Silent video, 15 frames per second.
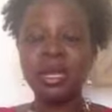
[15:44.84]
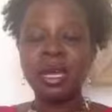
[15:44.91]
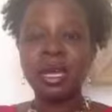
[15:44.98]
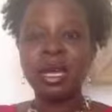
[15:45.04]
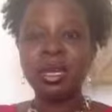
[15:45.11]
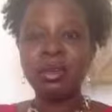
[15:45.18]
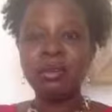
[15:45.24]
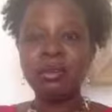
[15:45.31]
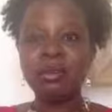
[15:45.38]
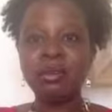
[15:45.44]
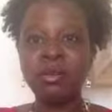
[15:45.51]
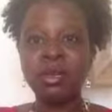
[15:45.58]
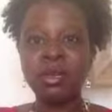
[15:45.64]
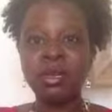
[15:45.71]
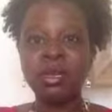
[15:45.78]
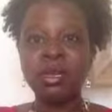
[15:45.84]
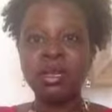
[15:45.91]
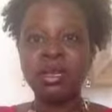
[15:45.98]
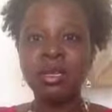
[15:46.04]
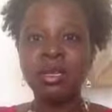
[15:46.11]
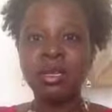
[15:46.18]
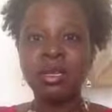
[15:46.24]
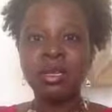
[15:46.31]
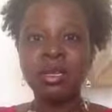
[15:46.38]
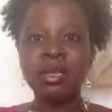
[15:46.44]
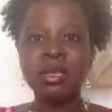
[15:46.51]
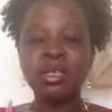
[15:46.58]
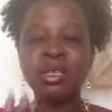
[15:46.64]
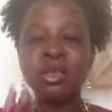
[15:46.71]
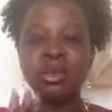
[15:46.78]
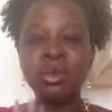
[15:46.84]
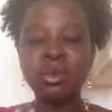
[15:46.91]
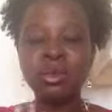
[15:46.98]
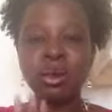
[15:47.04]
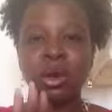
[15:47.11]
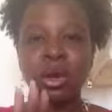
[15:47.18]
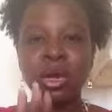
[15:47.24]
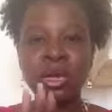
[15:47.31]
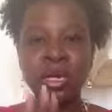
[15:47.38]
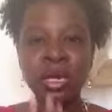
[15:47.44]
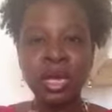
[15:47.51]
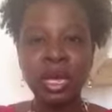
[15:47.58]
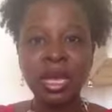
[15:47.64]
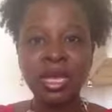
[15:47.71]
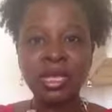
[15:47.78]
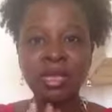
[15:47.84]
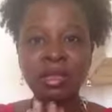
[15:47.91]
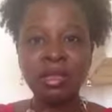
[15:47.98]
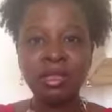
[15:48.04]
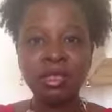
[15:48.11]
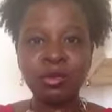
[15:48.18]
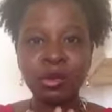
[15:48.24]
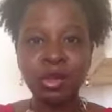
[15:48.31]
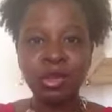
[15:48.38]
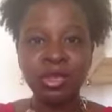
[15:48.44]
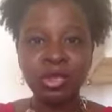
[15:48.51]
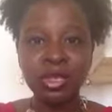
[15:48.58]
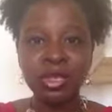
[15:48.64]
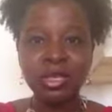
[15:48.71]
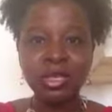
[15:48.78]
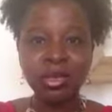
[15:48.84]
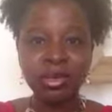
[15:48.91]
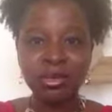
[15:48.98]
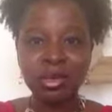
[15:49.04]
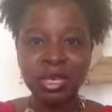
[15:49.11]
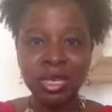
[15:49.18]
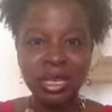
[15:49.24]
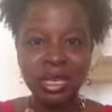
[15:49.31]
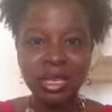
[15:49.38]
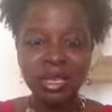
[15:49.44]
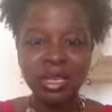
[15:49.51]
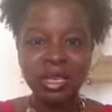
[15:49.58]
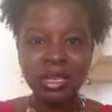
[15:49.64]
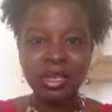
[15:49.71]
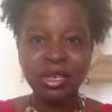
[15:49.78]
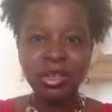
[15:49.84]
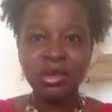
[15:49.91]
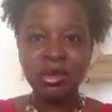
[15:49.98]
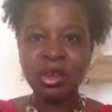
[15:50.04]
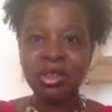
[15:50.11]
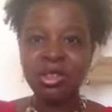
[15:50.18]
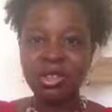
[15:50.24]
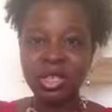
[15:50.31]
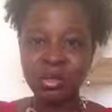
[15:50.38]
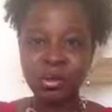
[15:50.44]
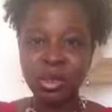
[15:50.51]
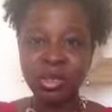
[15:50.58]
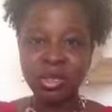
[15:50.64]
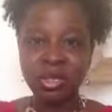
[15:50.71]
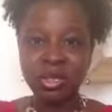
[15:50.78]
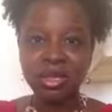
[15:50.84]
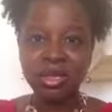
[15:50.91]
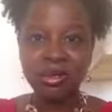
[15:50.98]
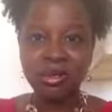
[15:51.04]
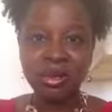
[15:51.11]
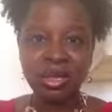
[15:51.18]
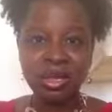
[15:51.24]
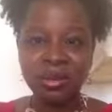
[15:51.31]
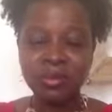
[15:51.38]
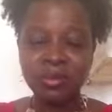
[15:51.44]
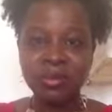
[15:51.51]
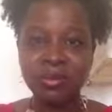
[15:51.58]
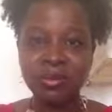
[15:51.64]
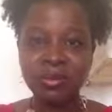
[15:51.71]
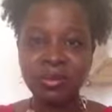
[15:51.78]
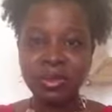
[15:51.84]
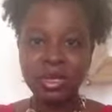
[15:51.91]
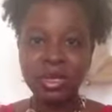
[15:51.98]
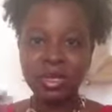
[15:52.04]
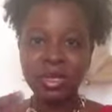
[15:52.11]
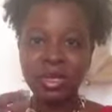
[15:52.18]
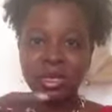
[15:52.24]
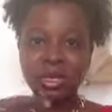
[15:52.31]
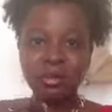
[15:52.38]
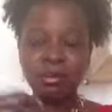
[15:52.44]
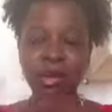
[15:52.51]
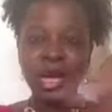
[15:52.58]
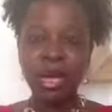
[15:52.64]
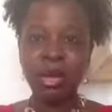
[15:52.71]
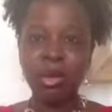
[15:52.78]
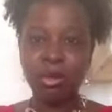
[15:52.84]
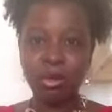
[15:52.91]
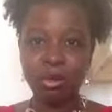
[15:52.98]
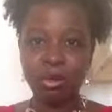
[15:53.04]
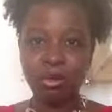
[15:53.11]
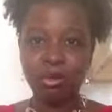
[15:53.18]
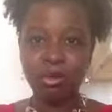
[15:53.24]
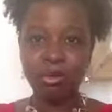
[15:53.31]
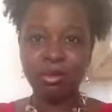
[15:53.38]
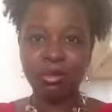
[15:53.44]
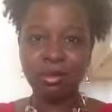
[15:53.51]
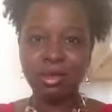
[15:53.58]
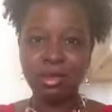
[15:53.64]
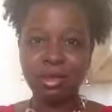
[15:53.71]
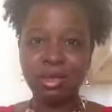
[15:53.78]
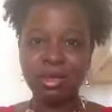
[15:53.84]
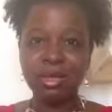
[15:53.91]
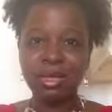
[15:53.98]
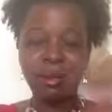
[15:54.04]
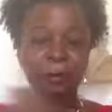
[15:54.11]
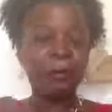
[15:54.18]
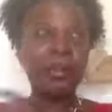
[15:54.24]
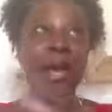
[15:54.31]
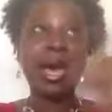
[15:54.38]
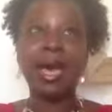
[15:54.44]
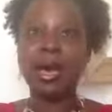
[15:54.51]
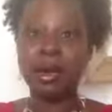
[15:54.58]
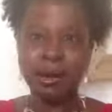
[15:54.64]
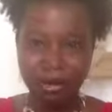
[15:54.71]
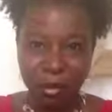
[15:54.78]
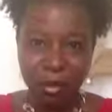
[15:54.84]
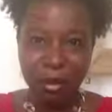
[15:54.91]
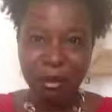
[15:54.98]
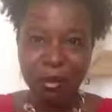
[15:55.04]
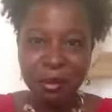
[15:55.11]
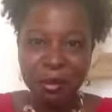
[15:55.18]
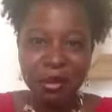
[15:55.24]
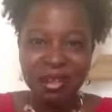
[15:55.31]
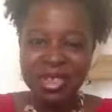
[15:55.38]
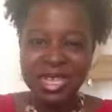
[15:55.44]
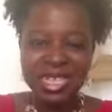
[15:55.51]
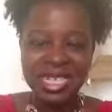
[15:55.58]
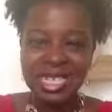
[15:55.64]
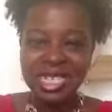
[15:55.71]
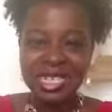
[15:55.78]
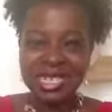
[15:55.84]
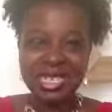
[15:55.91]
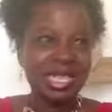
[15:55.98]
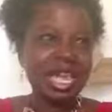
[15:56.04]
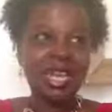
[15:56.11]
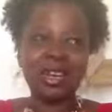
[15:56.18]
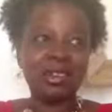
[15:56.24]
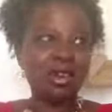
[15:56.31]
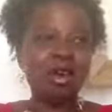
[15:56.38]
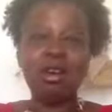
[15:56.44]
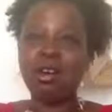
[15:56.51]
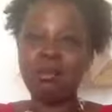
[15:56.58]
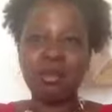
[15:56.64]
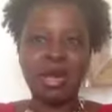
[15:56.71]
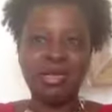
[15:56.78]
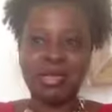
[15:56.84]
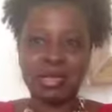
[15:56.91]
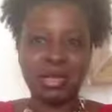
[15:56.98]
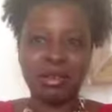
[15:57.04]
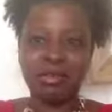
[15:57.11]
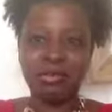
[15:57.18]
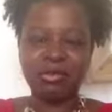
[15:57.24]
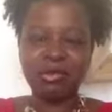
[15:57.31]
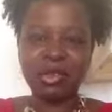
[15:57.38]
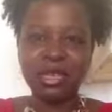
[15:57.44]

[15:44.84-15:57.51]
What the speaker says: of, you are not this person to me. You are this person to me. Pow. Like, pow. Shattered all my stuff